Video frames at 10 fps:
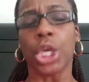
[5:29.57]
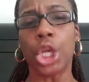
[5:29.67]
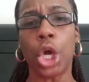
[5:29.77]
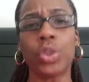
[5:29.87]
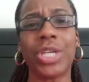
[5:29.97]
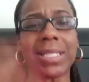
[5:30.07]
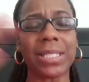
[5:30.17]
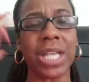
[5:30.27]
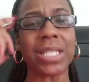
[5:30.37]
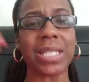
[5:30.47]
you know,
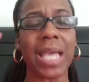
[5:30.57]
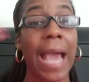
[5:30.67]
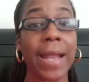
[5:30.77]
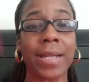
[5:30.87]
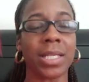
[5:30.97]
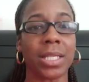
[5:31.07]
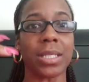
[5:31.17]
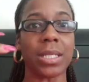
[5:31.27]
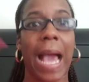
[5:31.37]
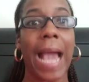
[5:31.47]
just, just, I, this isn't,